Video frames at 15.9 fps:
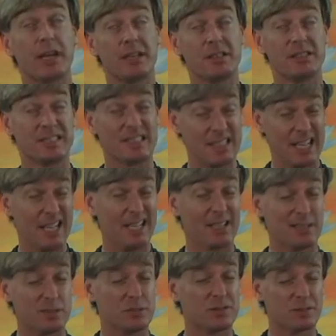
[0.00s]
and
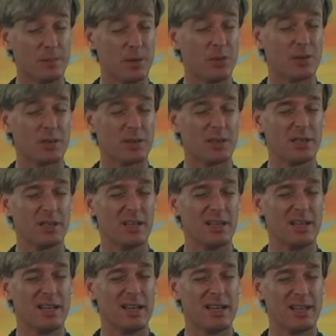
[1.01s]
decide to smoke
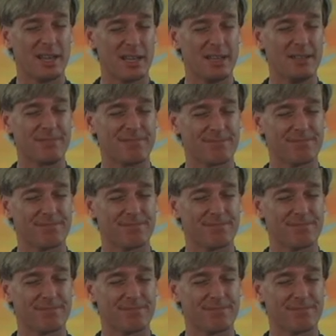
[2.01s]
again.